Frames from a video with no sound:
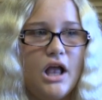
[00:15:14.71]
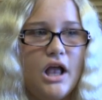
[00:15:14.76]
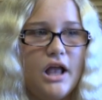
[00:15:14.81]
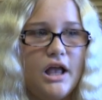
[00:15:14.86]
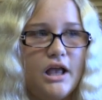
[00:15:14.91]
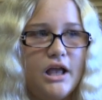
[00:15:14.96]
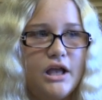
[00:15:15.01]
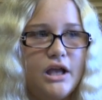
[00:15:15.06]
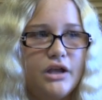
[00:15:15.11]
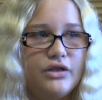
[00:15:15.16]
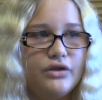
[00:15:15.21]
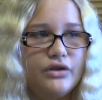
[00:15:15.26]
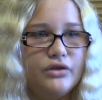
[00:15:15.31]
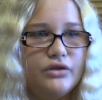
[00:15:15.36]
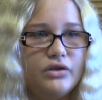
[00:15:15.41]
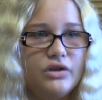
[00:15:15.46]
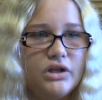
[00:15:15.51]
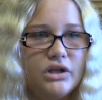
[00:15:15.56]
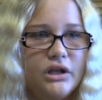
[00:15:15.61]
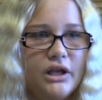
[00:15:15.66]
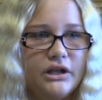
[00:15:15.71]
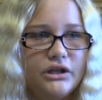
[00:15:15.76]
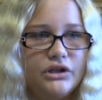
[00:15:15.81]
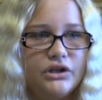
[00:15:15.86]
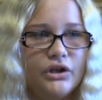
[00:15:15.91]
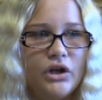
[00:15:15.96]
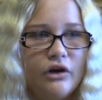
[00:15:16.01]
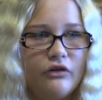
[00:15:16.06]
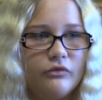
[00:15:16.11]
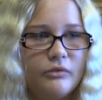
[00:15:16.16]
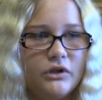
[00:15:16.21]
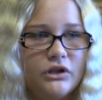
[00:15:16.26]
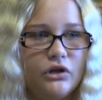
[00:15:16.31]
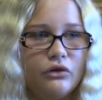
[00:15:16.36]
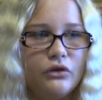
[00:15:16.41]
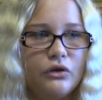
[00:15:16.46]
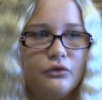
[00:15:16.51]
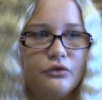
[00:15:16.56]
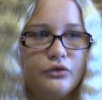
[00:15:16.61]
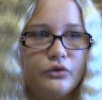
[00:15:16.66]
And then the government,
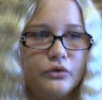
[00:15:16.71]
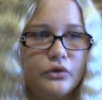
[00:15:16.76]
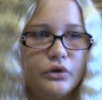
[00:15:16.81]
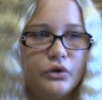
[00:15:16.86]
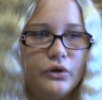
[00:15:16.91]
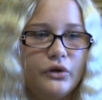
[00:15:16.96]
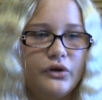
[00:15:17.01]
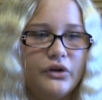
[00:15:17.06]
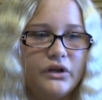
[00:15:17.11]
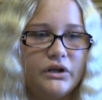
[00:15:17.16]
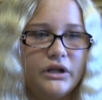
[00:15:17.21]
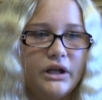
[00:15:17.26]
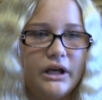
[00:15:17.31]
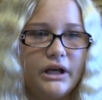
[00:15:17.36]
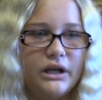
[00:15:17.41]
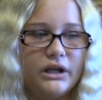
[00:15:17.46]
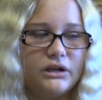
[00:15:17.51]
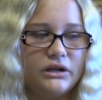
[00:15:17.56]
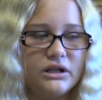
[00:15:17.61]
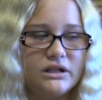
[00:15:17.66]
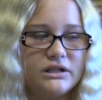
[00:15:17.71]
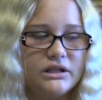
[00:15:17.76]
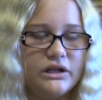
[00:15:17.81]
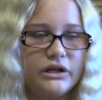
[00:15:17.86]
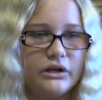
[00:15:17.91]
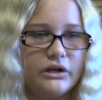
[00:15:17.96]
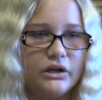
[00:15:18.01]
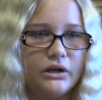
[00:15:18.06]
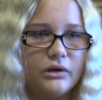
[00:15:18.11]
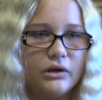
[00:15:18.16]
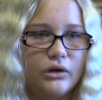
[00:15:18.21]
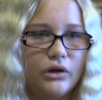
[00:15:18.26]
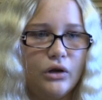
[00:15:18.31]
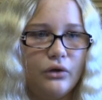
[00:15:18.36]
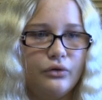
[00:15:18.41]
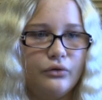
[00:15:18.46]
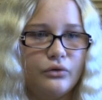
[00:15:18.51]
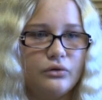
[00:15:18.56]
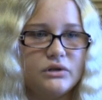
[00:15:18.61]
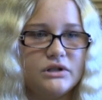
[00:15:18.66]
they'll go through, and then they sit here and
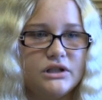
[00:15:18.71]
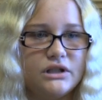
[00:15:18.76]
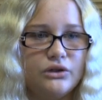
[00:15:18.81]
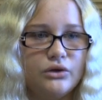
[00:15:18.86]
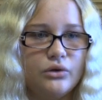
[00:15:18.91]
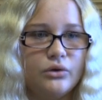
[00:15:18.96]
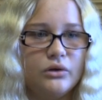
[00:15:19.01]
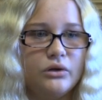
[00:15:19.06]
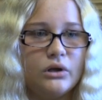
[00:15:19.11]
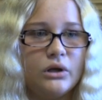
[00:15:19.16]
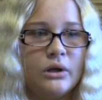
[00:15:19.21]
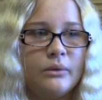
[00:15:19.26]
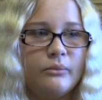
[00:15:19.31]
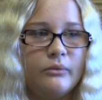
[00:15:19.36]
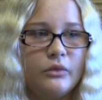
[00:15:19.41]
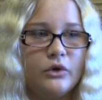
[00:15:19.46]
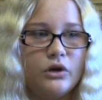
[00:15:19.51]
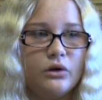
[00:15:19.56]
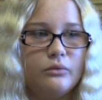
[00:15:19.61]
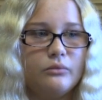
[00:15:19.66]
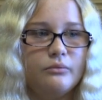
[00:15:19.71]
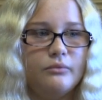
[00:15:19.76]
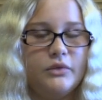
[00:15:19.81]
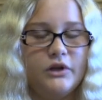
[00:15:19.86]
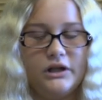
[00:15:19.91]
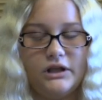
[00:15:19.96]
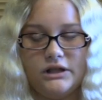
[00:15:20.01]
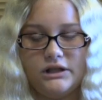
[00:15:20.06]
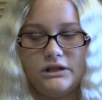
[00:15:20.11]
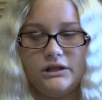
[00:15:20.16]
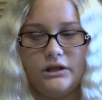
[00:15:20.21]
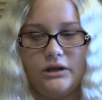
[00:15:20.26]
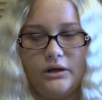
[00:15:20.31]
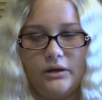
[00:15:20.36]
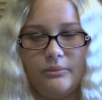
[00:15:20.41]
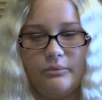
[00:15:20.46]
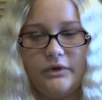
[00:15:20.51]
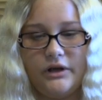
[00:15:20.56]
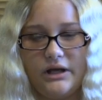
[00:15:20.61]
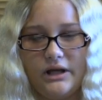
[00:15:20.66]
go through, see who picks
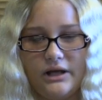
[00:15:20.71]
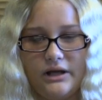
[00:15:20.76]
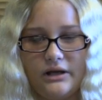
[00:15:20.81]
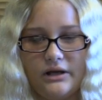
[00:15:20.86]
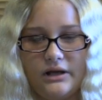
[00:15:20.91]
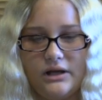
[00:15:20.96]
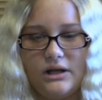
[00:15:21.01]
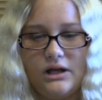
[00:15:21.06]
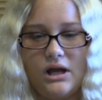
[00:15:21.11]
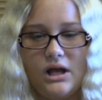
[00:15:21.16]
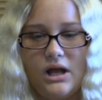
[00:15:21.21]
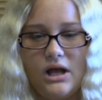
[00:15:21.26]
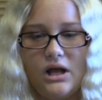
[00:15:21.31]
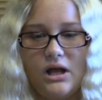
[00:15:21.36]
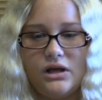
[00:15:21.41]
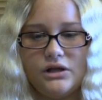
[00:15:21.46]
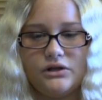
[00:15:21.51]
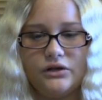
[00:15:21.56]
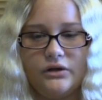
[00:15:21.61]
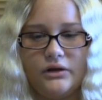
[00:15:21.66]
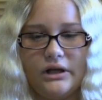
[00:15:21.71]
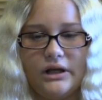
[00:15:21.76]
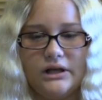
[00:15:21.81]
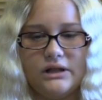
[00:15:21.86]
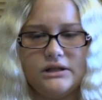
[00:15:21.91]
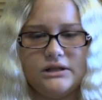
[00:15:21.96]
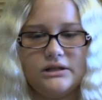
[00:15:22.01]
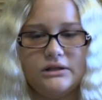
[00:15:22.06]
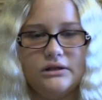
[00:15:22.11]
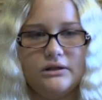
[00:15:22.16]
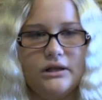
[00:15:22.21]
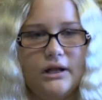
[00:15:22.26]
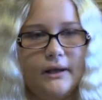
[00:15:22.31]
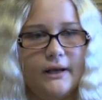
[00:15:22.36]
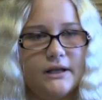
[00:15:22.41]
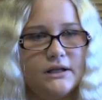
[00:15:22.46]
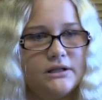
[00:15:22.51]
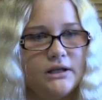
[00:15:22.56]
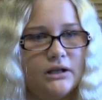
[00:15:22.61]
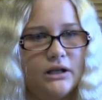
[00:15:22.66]
to be it. So I guess
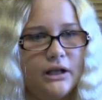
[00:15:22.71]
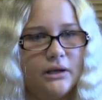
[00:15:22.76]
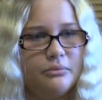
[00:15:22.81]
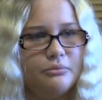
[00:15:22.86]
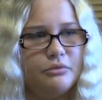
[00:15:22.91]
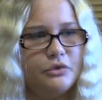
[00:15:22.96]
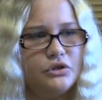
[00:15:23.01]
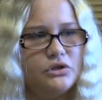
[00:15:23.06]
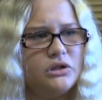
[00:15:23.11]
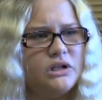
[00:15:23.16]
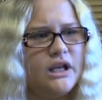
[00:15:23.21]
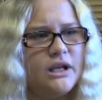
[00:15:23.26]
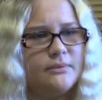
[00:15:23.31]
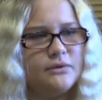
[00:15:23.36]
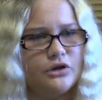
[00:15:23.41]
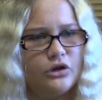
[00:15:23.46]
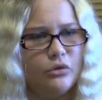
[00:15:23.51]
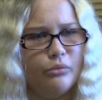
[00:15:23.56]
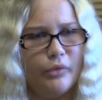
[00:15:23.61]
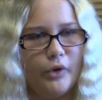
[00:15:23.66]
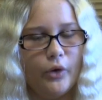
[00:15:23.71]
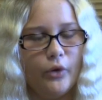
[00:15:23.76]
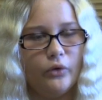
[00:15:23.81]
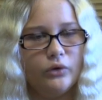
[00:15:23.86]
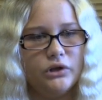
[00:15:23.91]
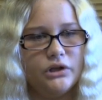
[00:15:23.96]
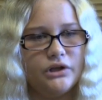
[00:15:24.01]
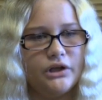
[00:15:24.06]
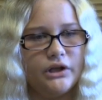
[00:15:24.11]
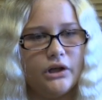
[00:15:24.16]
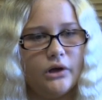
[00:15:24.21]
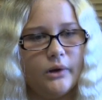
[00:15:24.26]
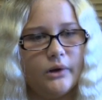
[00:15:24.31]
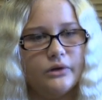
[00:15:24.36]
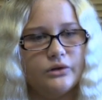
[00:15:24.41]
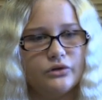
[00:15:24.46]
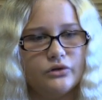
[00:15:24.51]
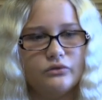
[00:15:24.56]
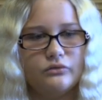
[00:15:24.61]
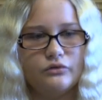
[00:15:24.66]
they put names in a bowl, and they go out
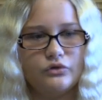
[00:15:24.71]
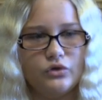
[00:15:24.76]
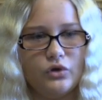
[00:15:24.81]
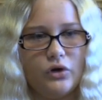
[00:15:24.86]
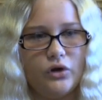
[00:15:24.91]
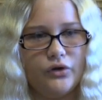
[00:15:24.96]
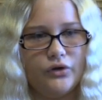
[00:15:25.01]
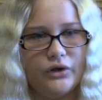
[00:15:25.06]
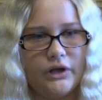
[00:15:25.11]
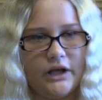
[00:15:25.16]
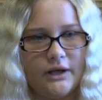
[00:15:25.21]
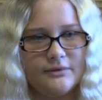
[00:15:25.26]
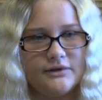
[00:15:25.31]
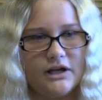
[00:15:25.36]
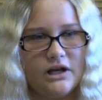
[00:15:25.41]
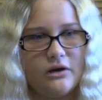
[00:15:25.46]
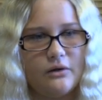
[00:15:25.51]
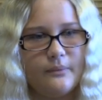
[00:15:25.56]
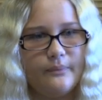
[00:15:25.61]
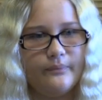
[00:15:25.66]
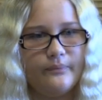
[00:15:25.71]
and draw the names out.